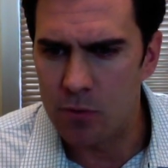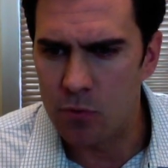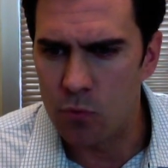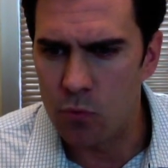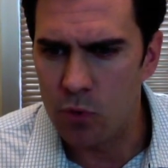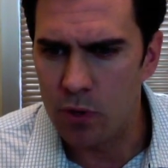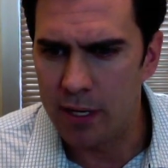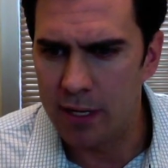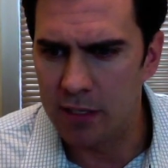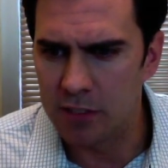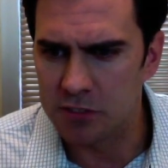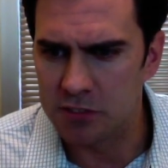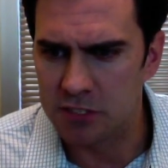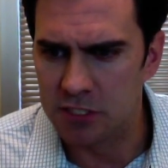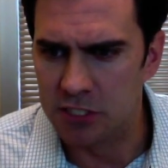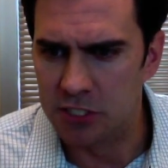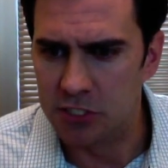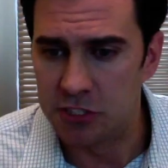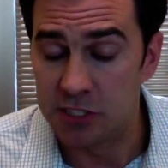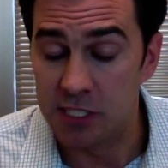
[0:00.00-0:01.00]
What else
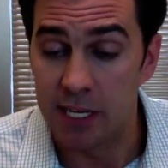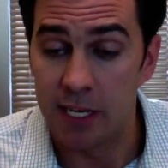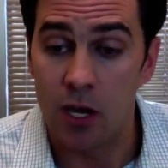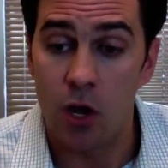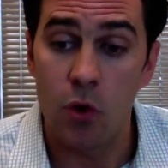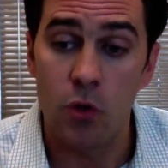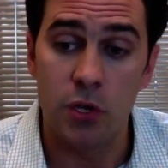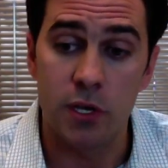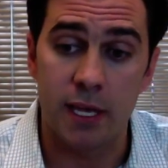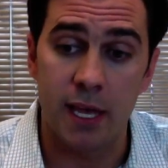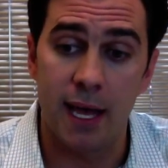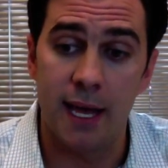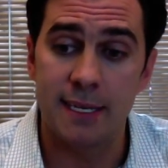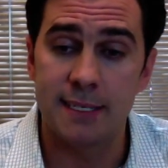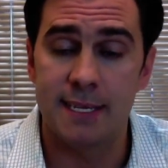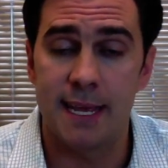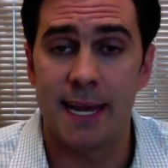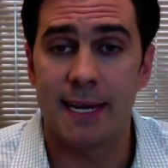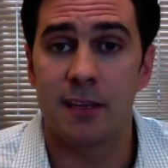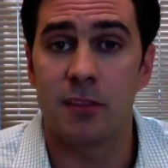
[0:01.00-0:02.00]
did you say? Oh, you
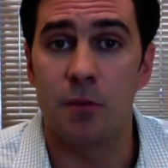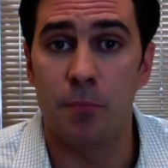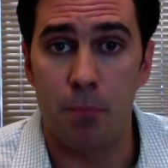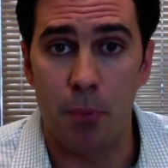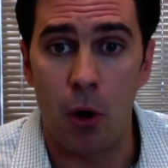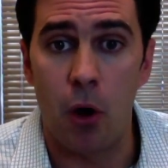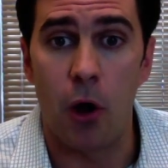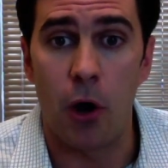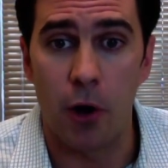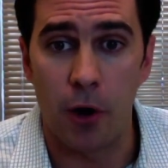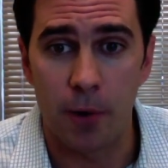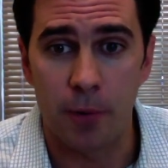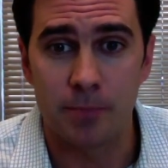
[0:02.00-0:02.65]
contacted the bar.